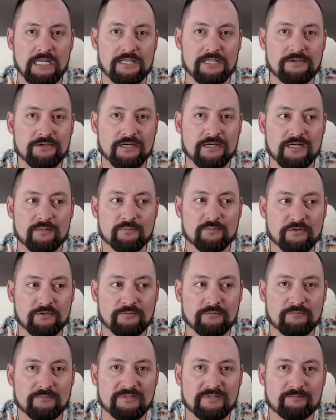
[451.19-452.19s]
you got to
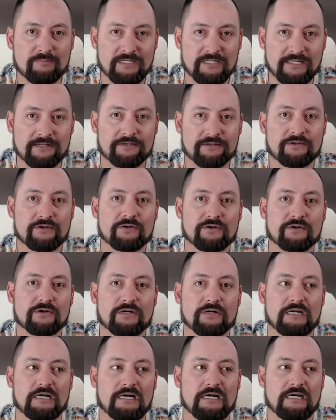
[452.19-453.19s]
put the
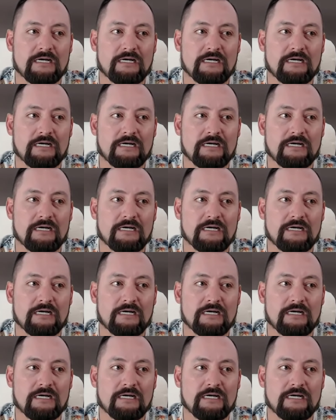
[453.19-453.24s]
Blender